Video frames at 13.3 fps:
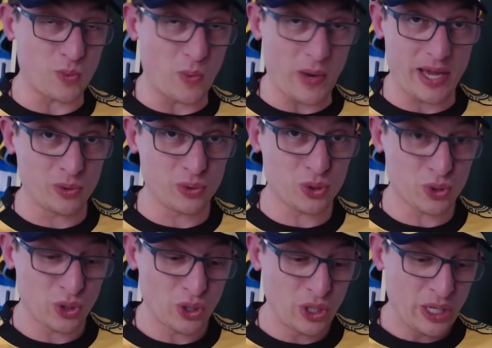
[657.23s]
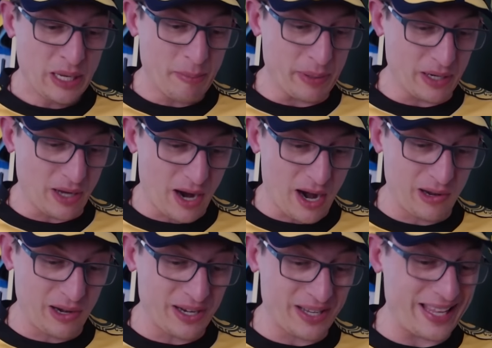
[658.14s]
Wales. But
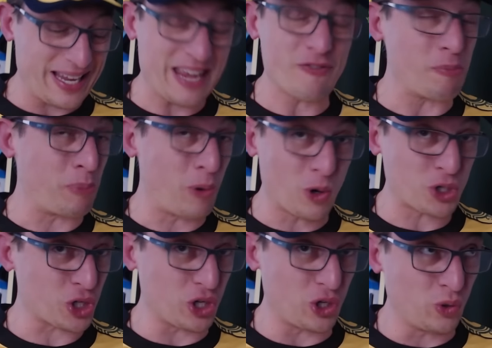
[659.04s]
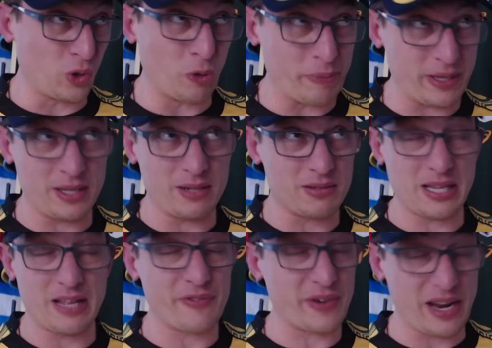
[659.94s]
Ireland and then even Portugal, albeit South
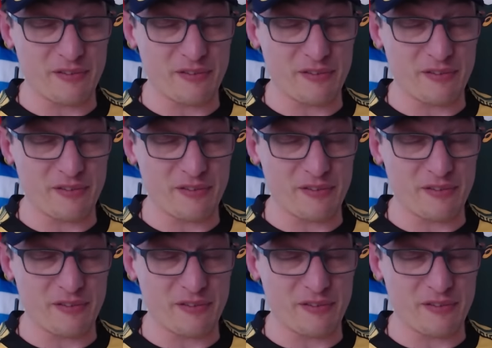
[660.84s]
Africa had